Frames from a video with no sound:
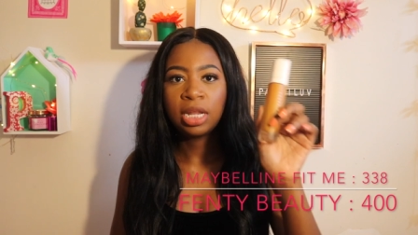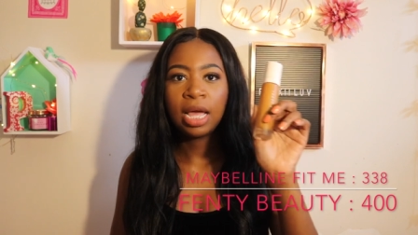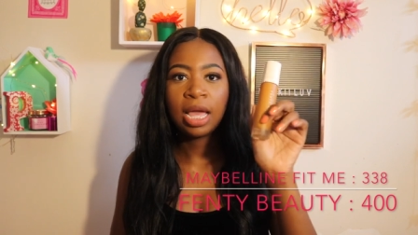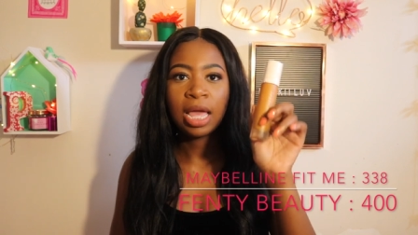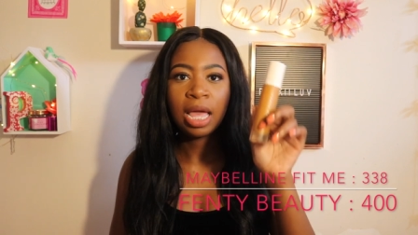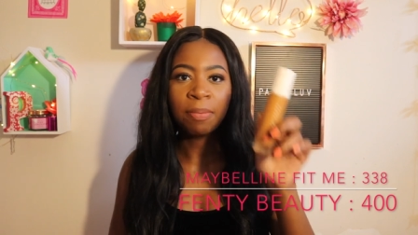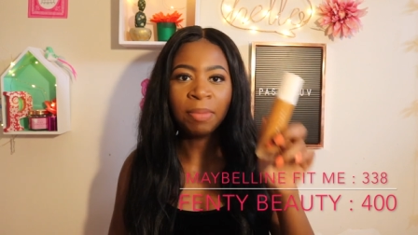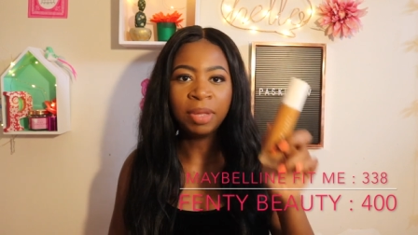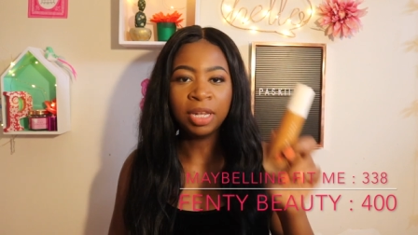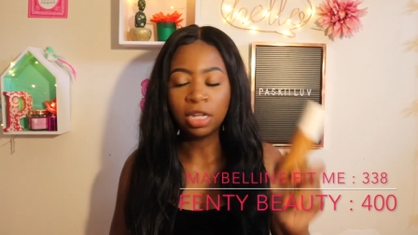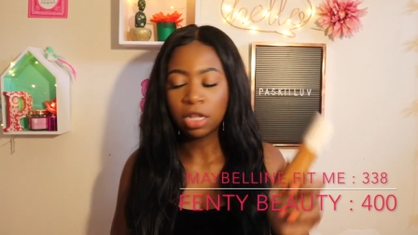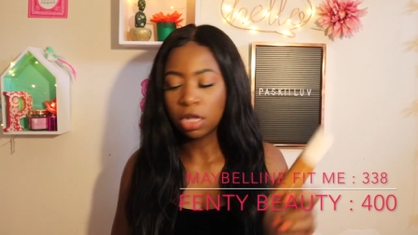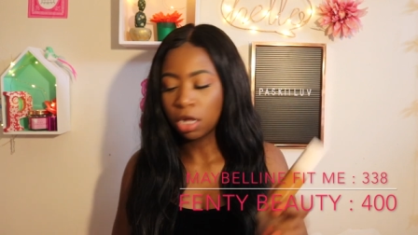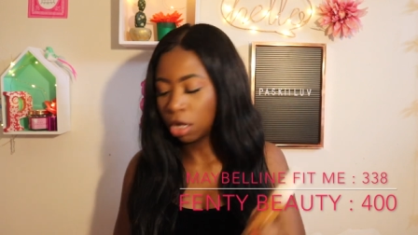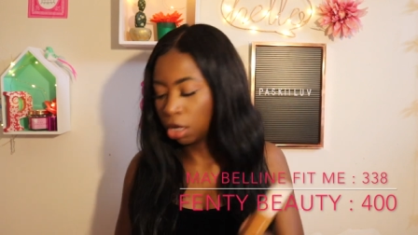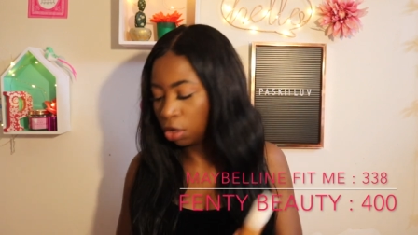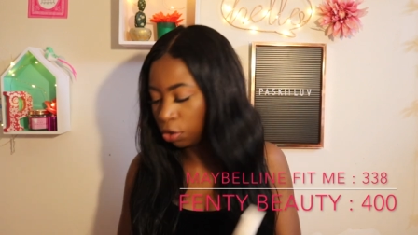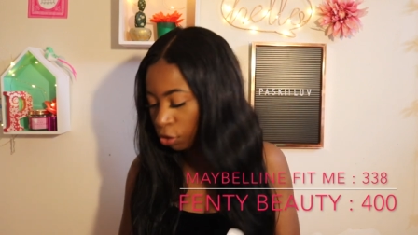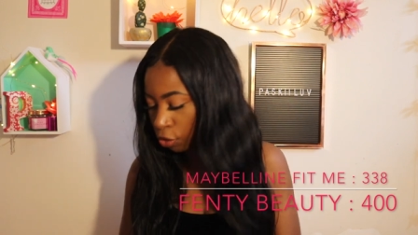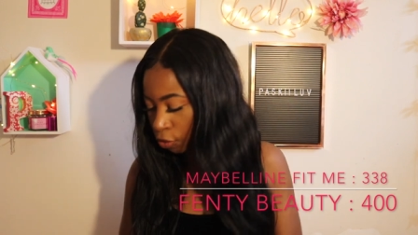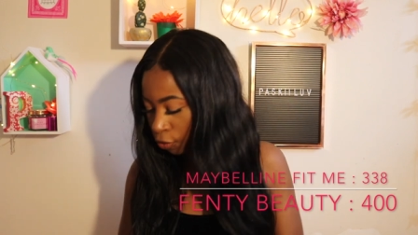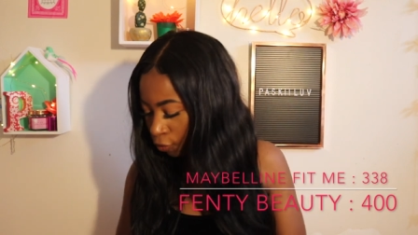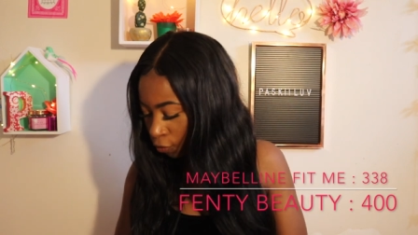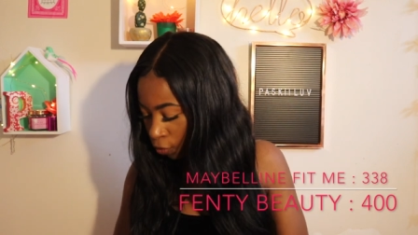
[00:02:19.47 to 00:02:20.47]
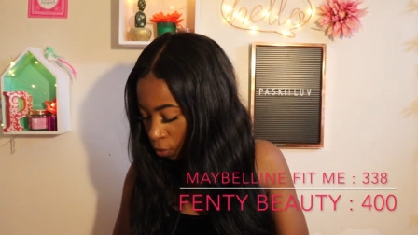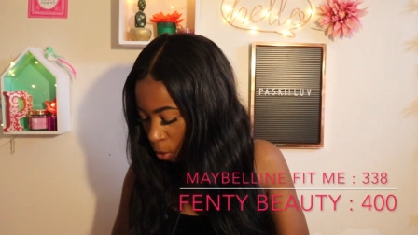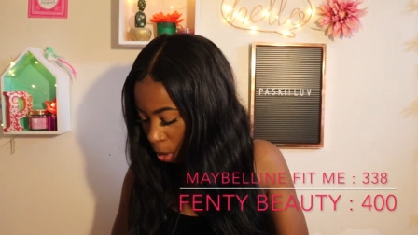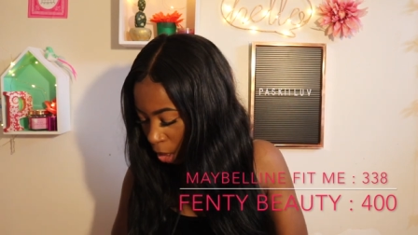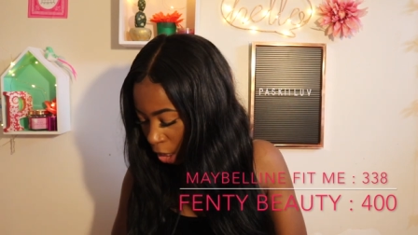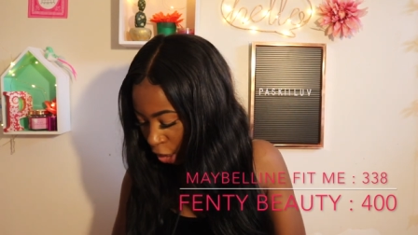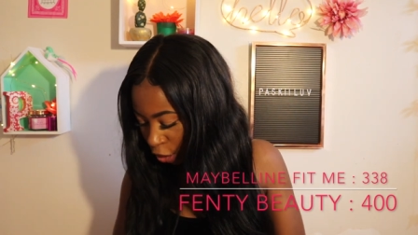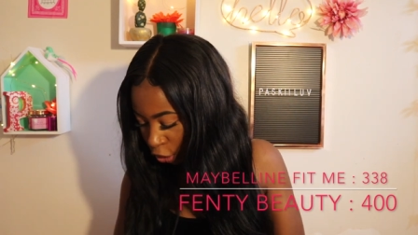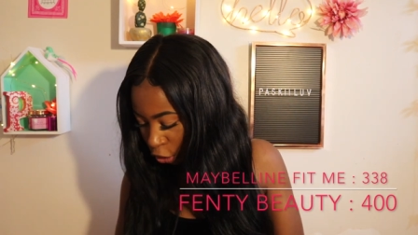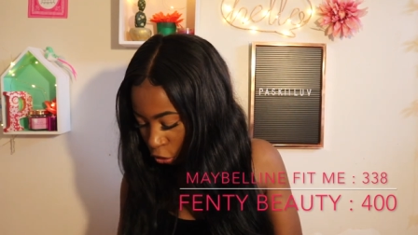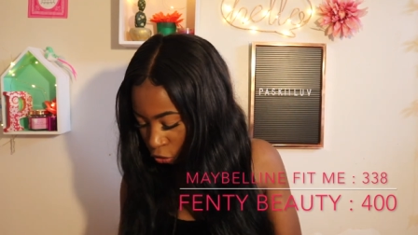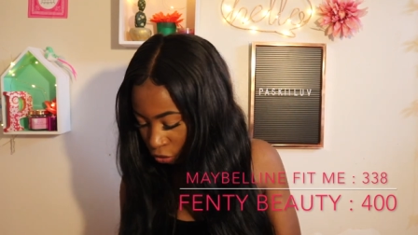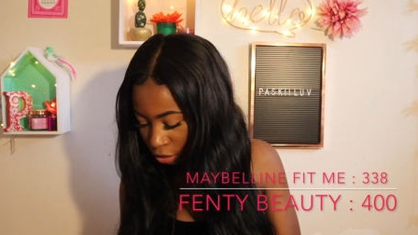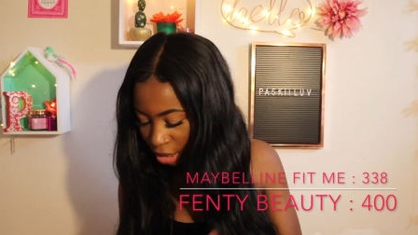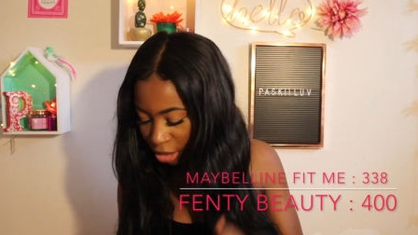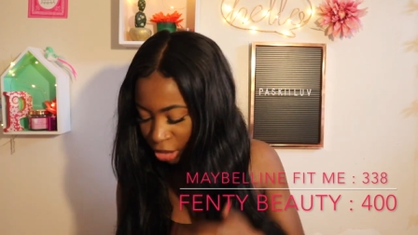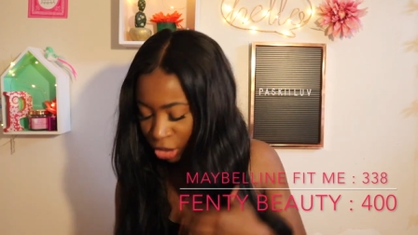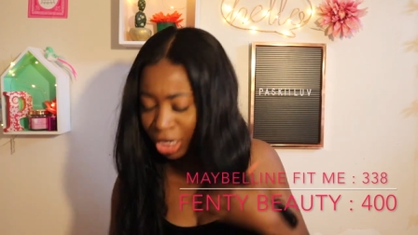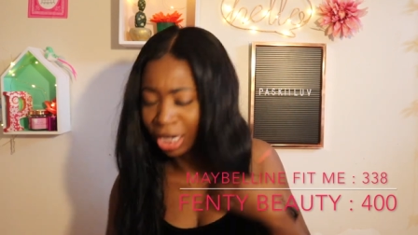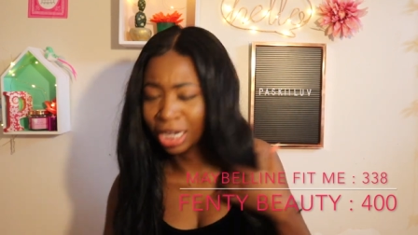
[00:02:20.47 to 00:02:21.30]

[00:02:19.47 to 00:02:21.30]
I am in the color 400